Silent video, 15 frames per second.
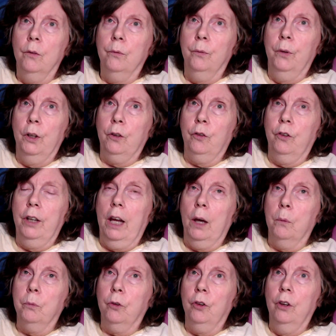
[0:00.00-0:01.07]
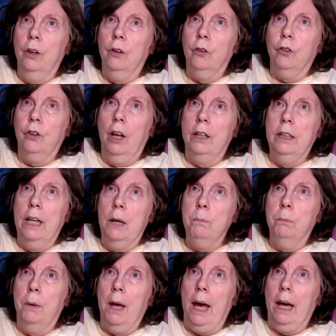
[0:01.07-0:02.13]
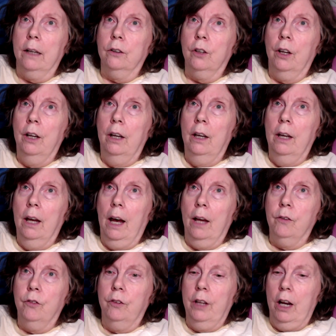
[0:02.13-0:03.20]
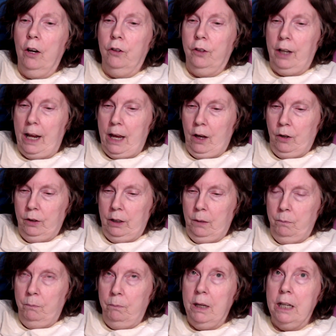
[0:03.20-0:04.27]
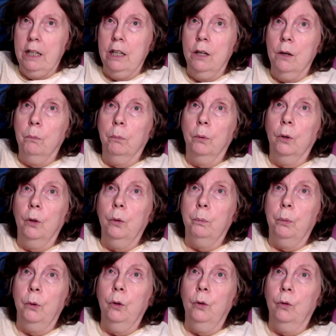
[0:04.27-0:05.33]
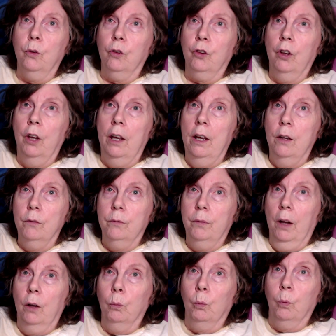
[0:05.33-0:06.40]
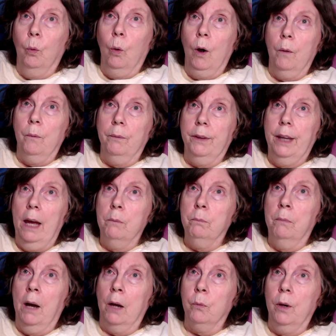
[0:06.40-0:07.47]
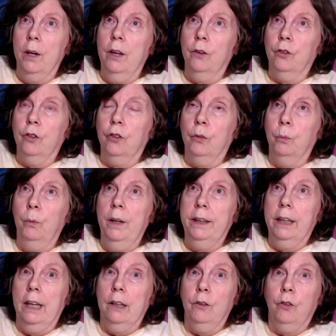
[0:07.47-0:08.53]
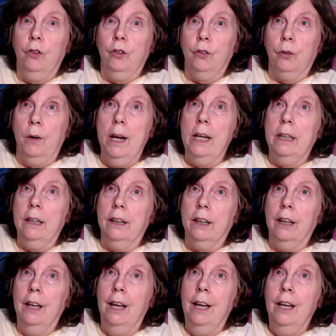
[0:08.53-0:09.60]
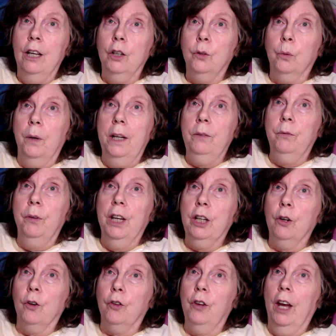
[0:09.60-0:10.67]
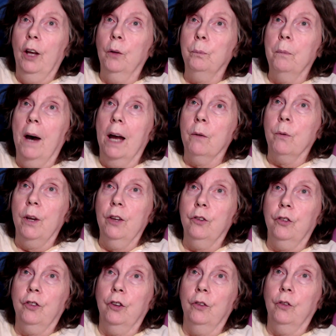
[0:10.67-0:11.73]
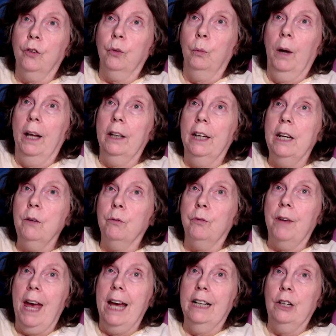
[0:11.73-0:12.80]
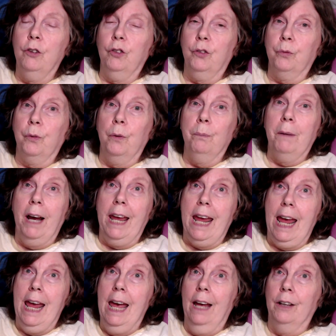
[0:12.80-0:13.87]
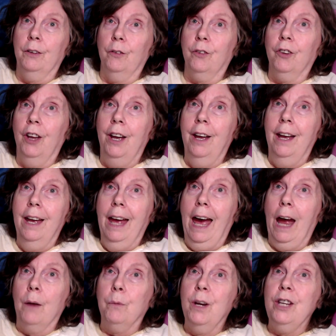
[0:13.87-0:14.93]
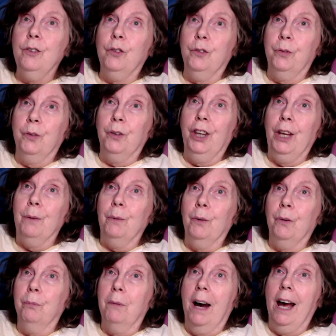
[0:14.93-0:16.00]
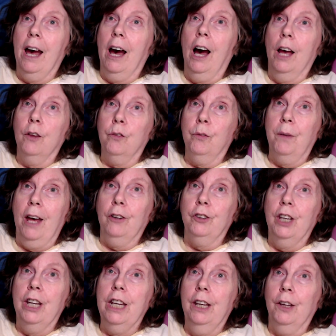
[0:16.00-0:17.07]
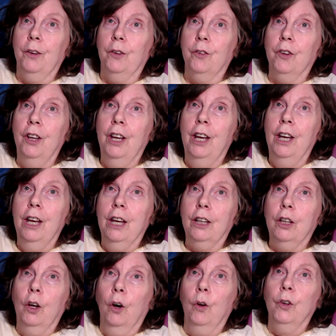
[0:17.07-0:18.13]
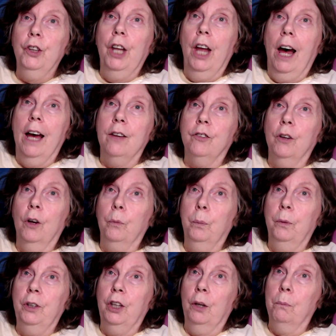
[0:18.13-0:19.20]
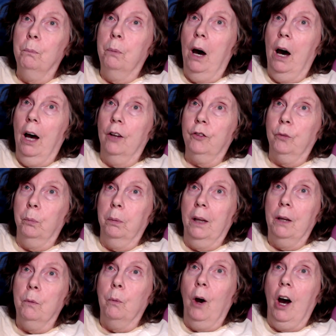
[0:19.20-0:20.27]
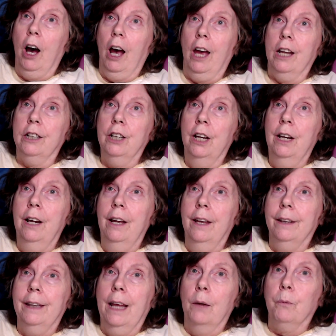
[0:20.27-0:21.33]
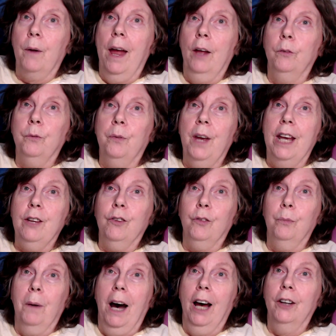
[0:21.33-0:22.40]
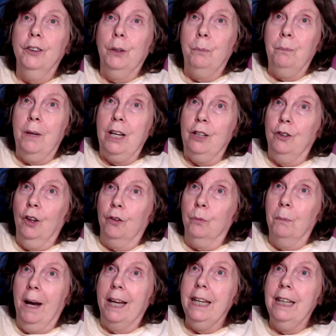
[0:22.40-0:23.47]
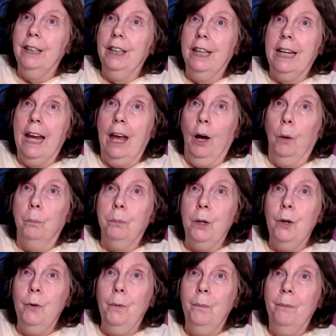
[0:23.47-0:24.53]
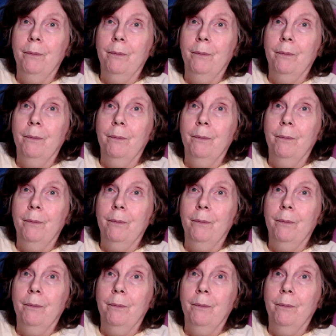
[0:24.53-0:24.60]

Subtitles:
Footsteps. Sudden impact. I stared down at medium blue boots. Felt warmth at my wrists. With it, strength. Twin fingers held my wrists and swelling vanished from my hands. I reached for them as my eyes found his. Golden eyes opened impossibly wide. That round face smiled at me. Does my healing help you?